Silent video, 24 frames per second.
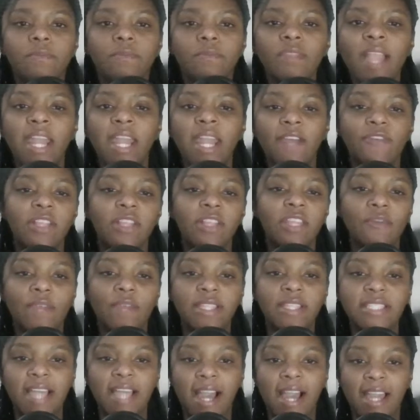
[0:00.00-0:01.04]
And I really
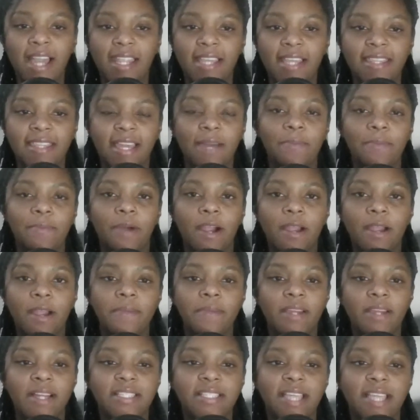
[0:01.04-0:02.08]
wanted to highlight that part
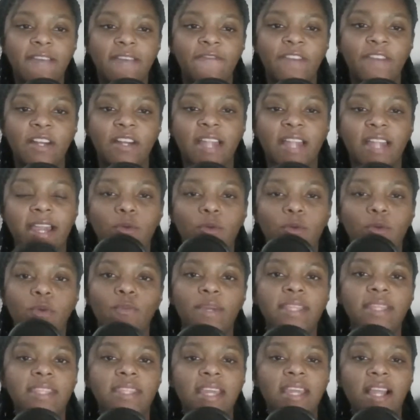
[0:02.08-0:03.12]
because I feel like when
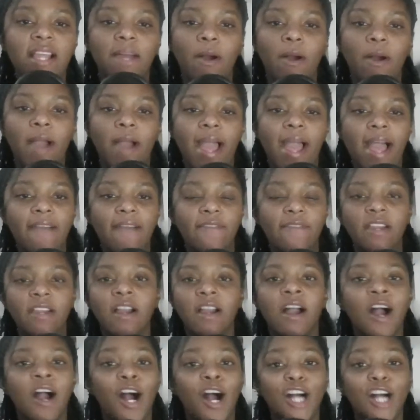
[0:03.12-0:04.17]
we think about having
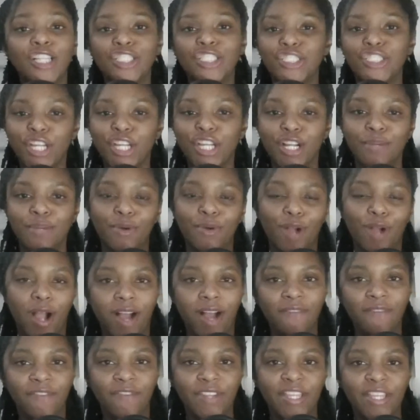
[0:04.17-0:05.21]
unshakable
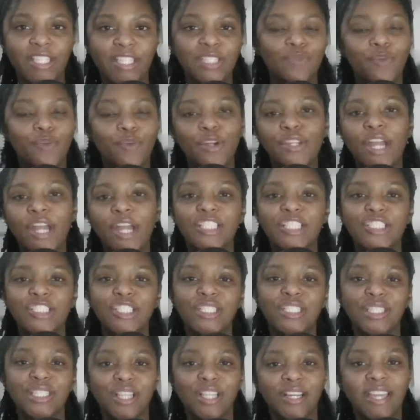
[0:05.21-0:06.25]
confidence, we're not
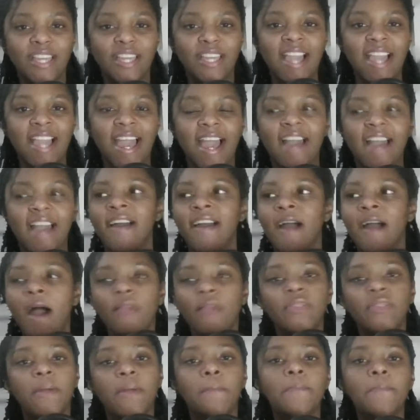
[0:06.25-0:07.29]
just looking at
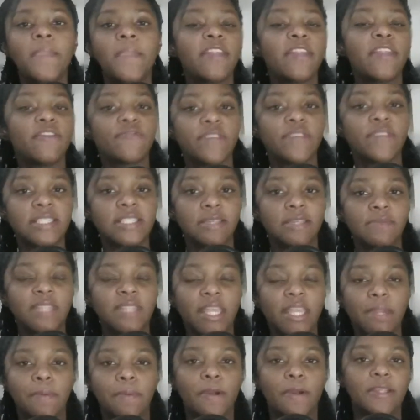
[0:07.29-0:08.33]
the mannerisms
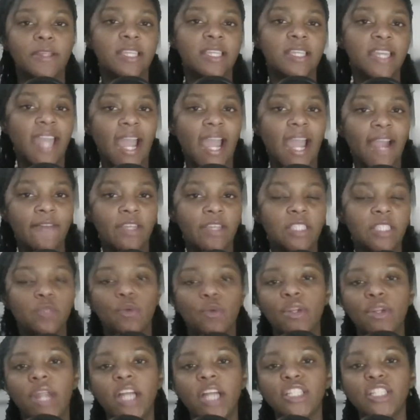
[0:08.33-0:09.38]
that a person carries.
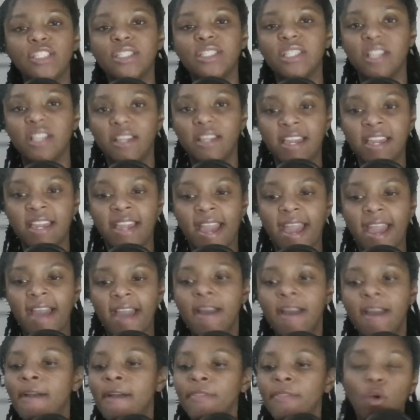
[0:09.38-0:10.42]
We're not just looking at
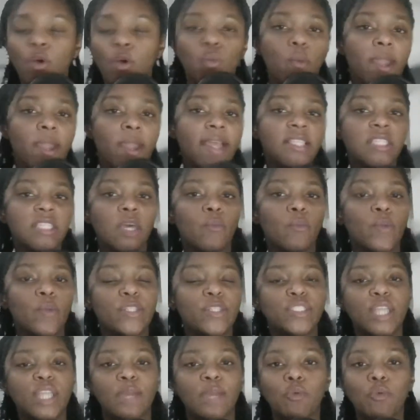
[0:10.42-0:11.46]
the ways in
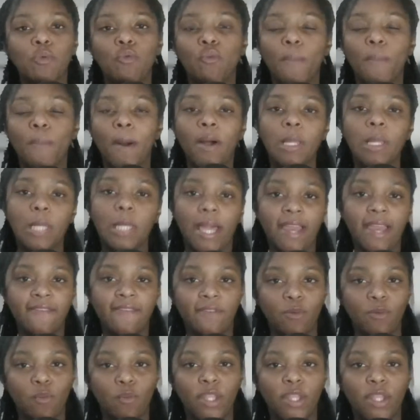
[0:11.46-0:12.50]
which they move about life
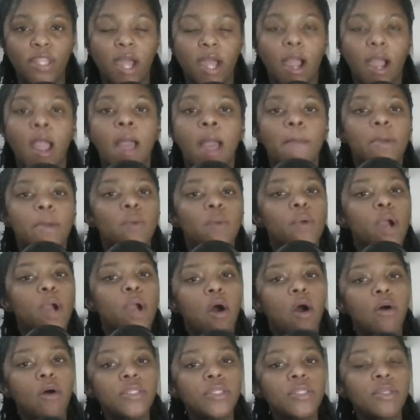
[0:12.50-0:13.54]
and whatnot, but we're
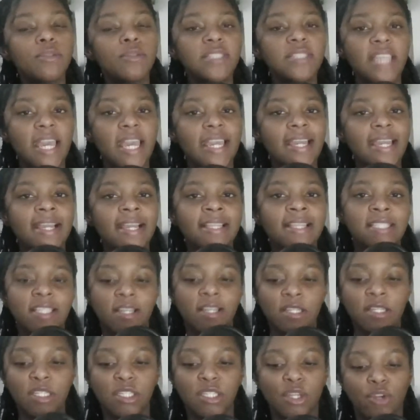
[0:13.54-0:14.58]
also taking into
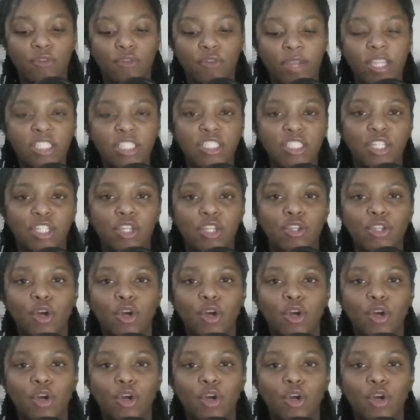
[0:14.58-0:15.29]
consideration,